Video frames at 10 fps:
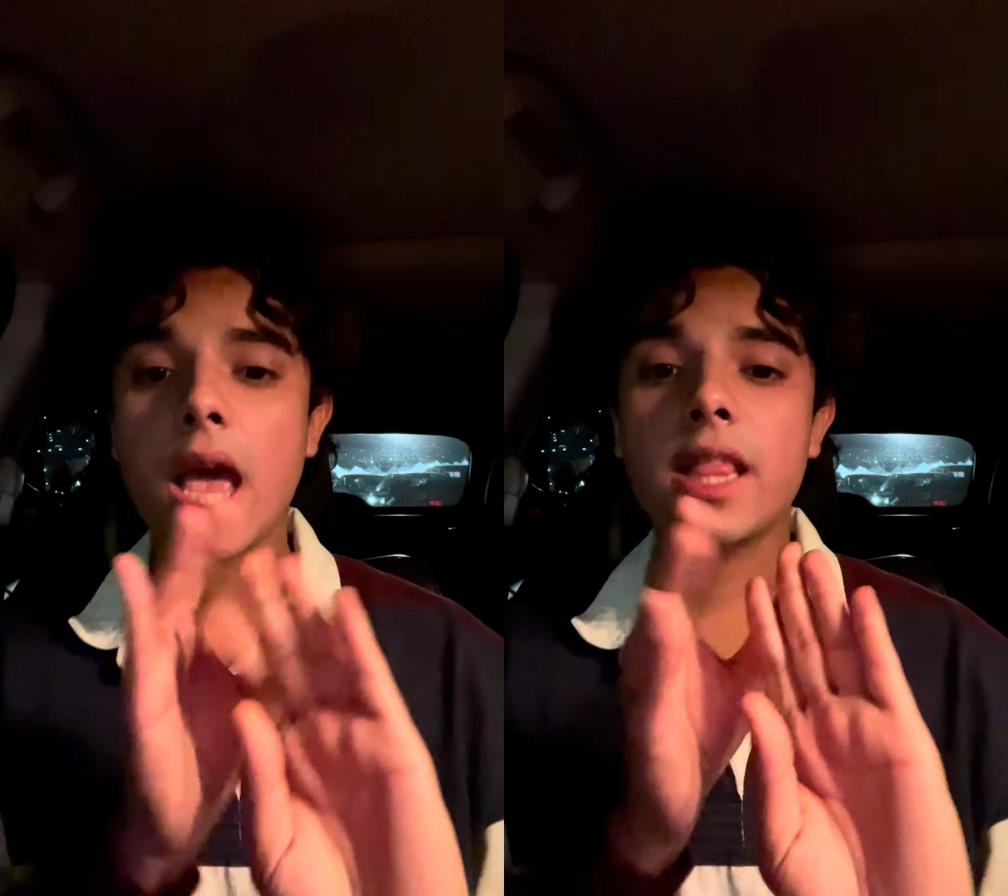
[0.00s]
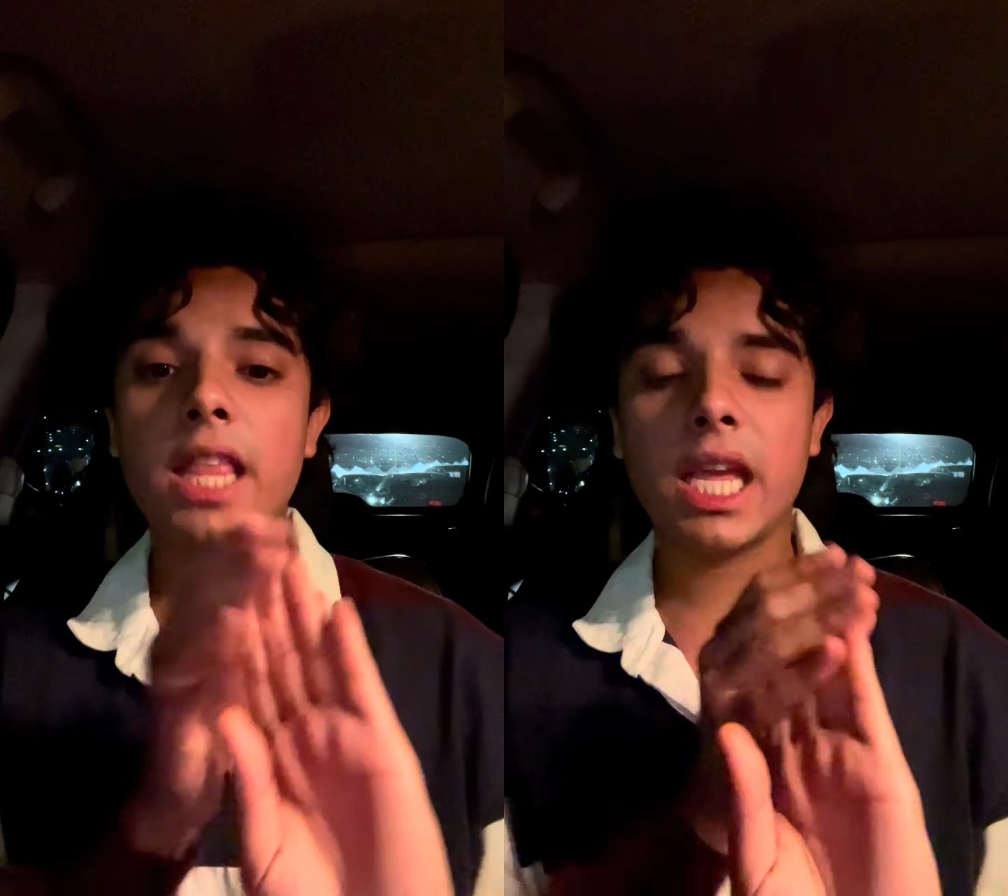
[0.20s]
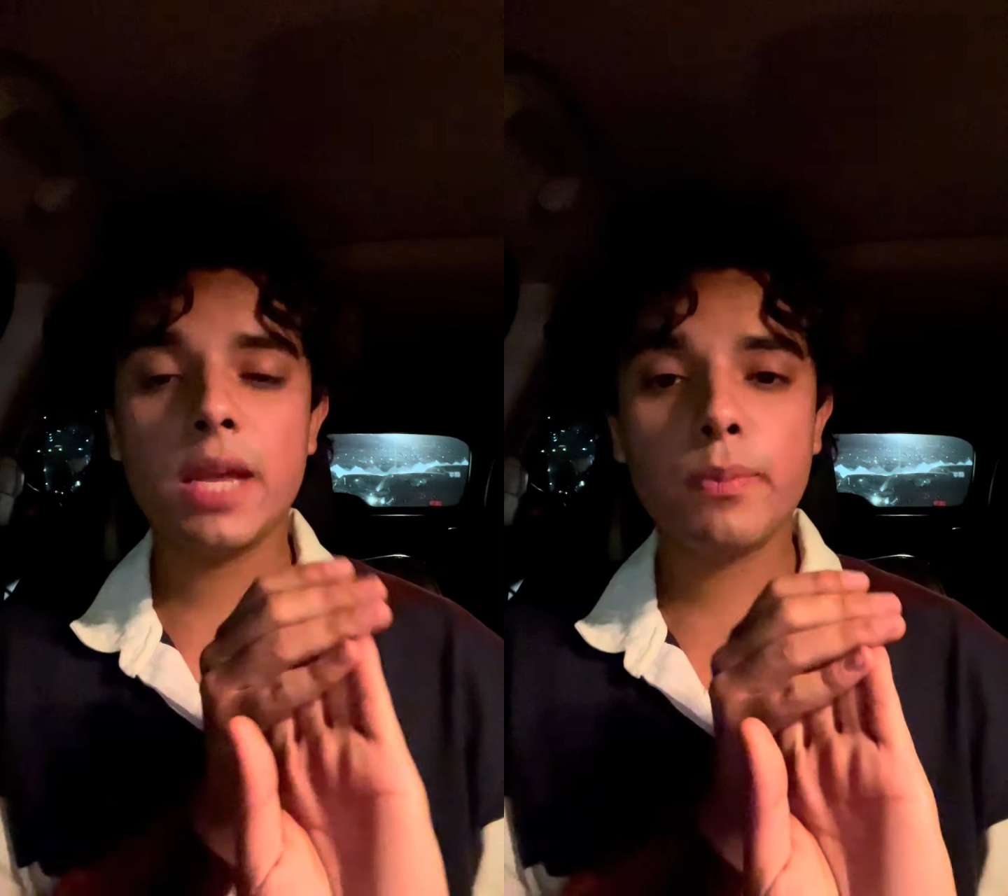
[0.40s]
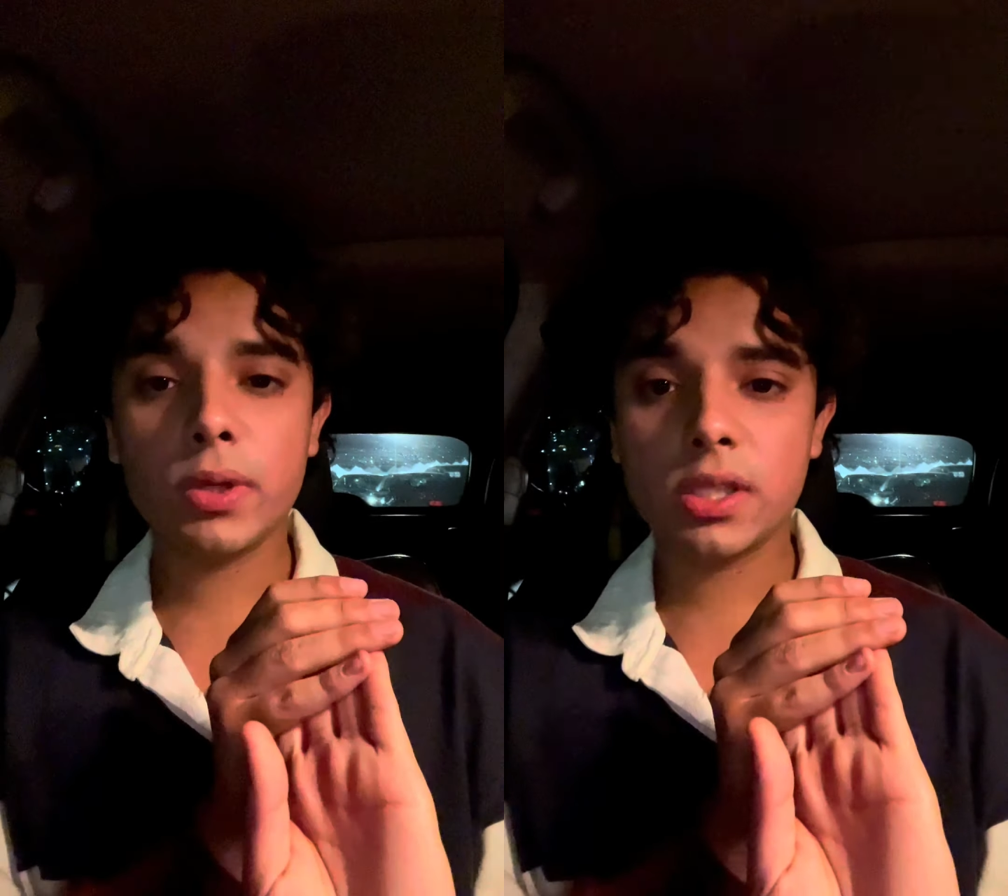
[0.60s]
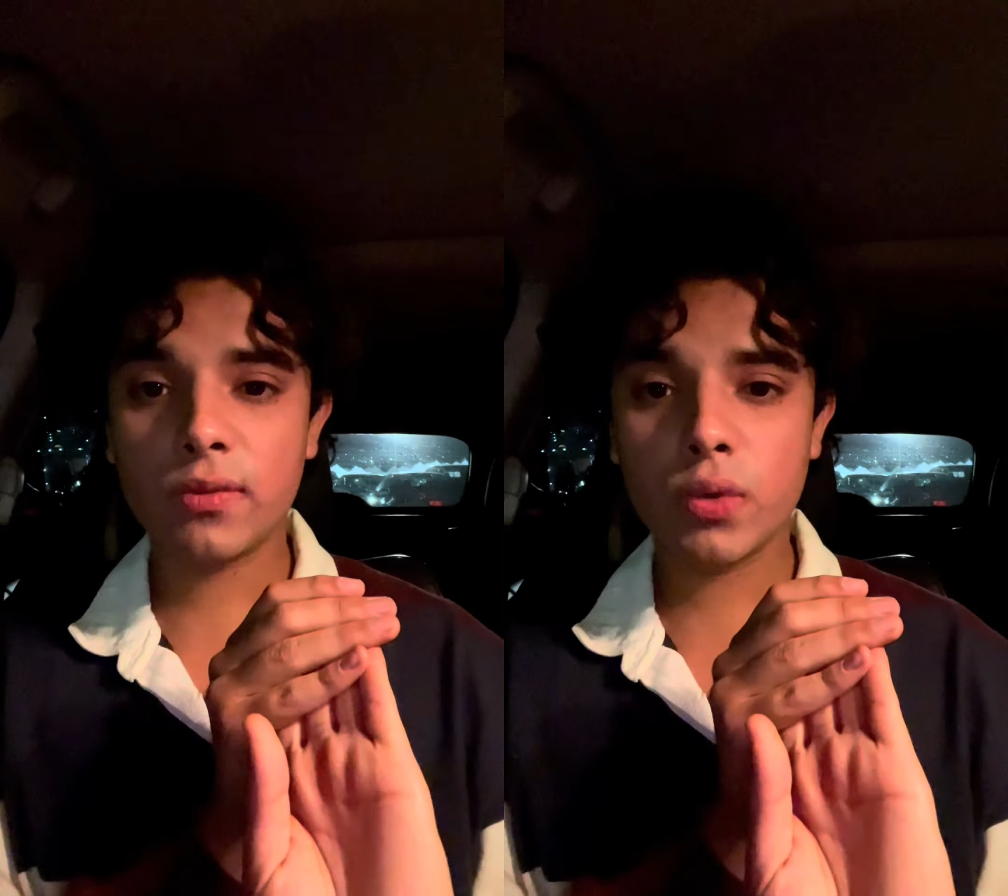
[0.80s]
the
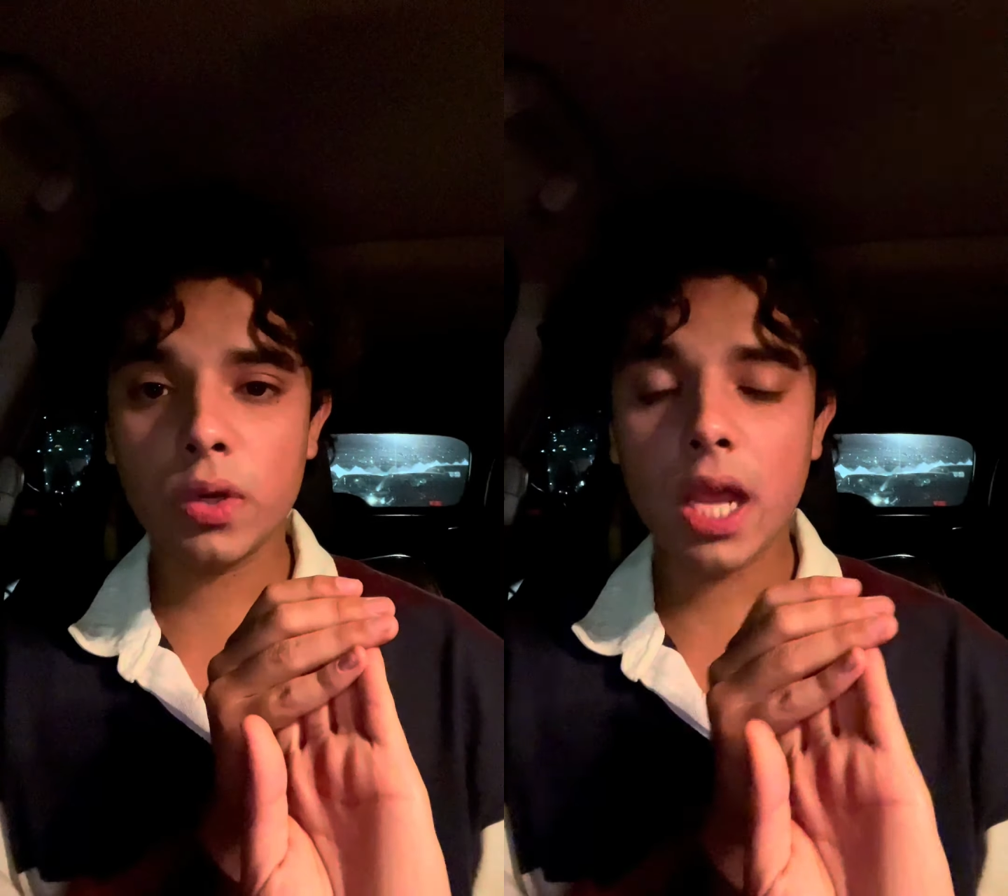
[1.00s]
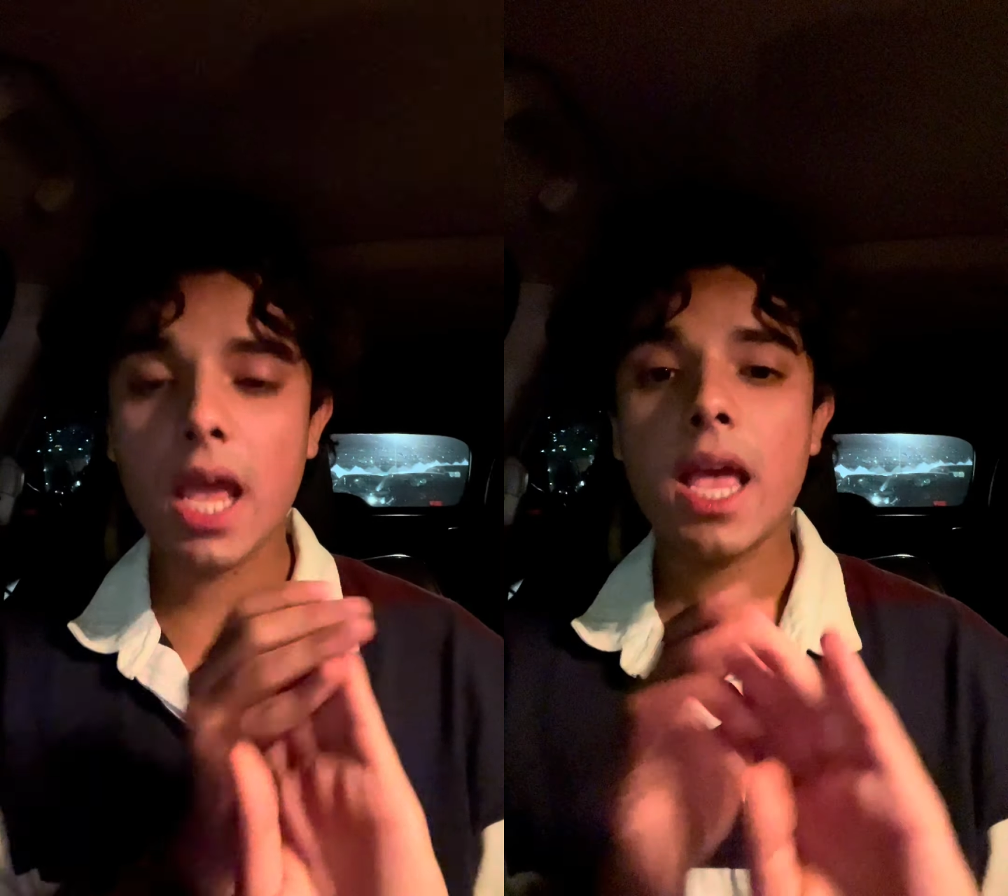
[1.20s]
imports of wood,